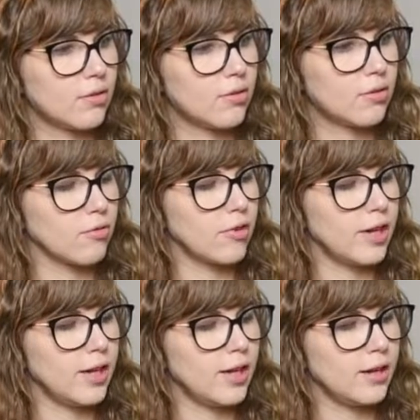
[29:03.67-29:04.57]

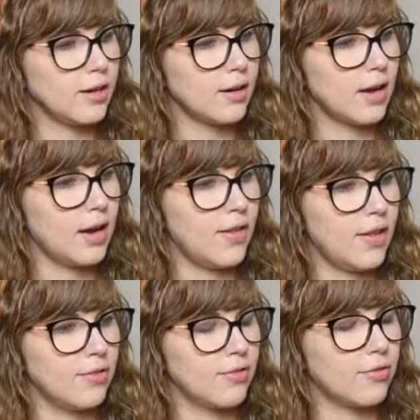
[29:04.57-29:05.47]
3, and
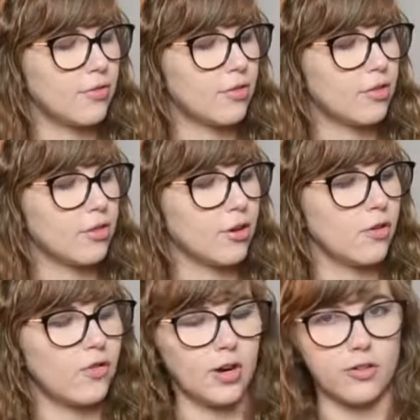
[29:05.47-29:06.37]
then
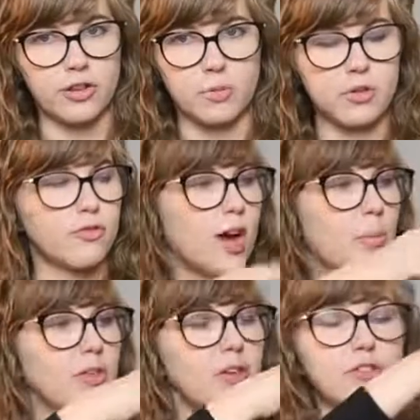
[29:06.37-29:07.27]
third finger skips a
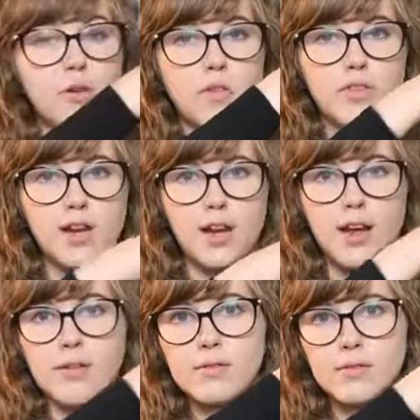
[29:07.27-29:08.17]
fret, but these two have to stay
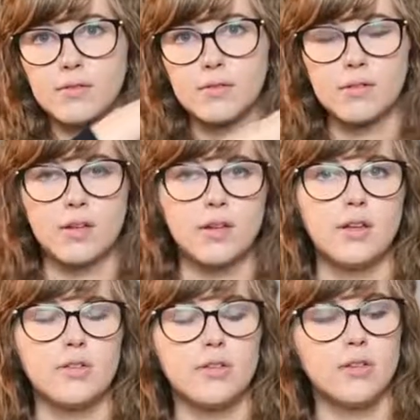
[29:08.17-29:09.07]
down.
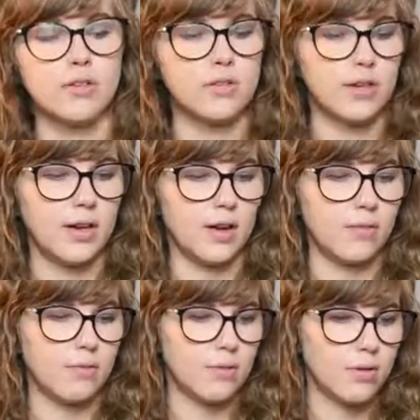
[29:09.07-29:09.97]
So let's see it
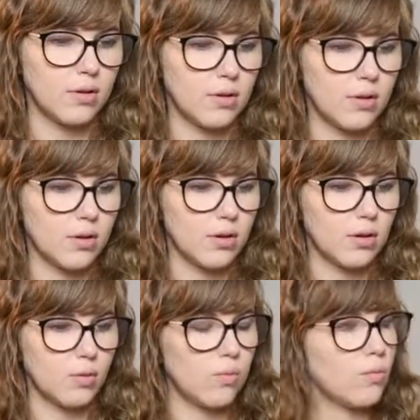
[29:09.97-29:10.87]
again.
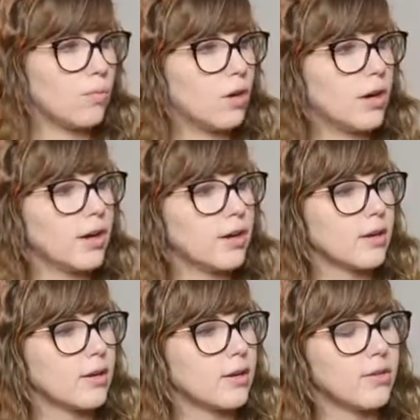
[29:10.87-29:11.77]

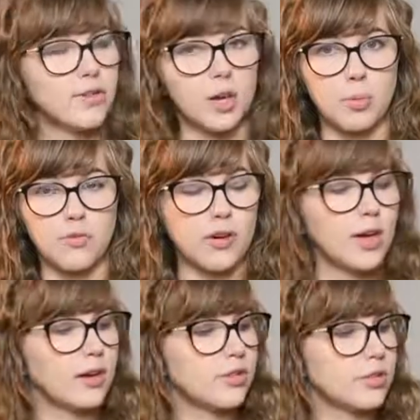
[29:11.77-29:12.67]
1, skip a
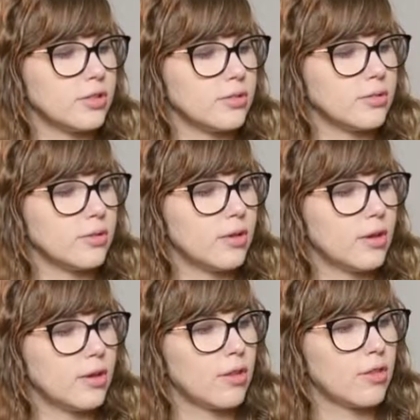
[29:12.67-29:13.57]
fret, 2,
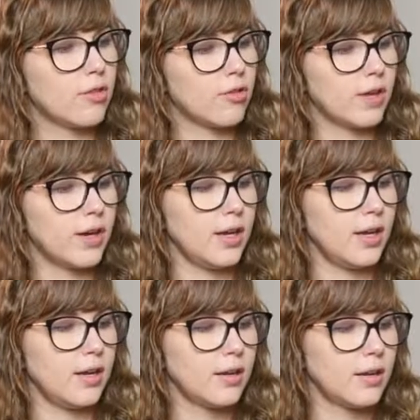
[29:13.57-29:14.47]
3,
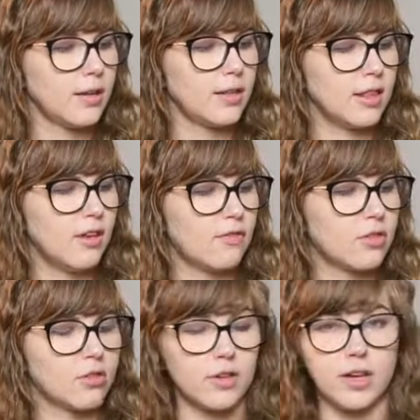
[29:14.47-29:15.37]
lift
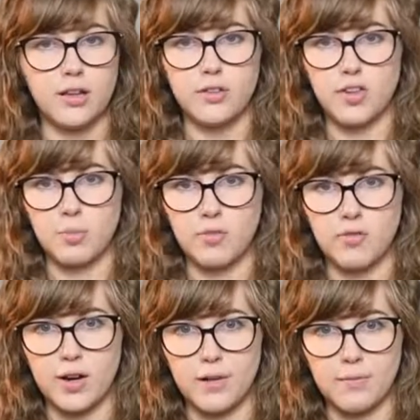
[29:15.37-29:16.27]
3, and skip a fret.